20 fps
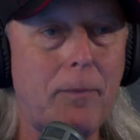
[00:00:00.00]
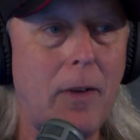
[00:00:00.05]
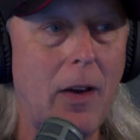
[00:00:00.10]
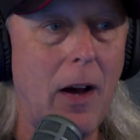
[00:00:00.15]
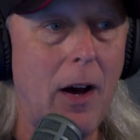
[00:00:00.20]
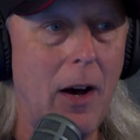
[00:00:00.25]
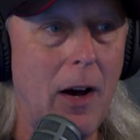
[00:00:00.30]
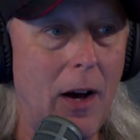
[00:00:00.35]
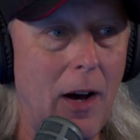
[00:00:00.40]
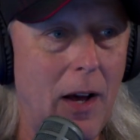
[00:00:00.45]

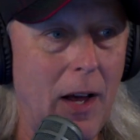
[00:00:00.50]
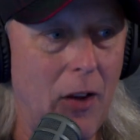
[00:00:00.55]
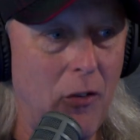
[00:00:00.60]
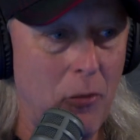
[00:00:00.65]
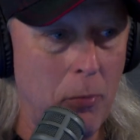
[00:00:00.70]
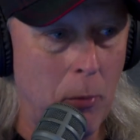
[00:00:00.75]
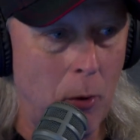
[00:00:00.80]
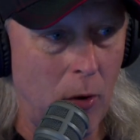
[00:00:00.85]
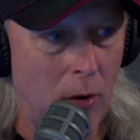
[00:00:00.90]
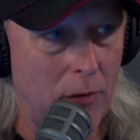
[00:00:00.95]

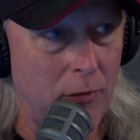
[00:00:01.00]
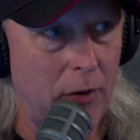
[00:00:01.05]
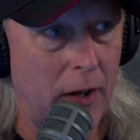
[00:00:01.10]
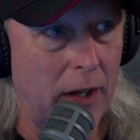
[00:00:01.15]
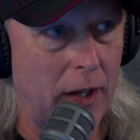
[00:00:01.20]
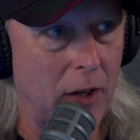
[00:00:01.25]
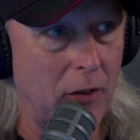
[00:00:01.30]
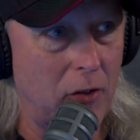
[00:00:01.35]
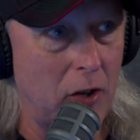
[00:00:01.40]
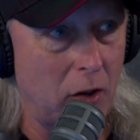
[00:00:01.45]
It's more of
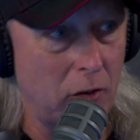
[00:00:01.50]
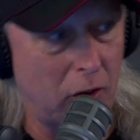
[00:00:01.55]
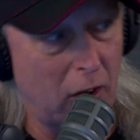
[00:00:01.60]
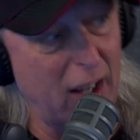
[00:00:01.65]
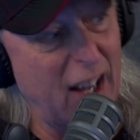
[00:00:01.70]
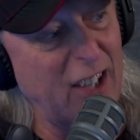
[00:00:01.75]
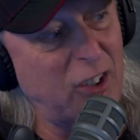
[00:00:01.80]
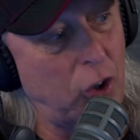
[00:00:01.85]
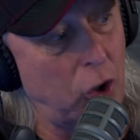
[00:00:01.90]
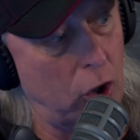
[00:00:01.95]
like a tongue
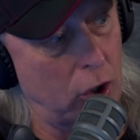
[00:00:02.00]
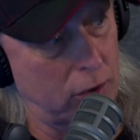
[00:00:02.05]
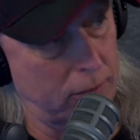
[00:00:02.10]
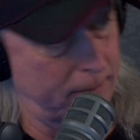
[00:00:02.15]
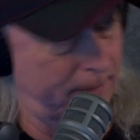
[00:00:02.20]
delighter.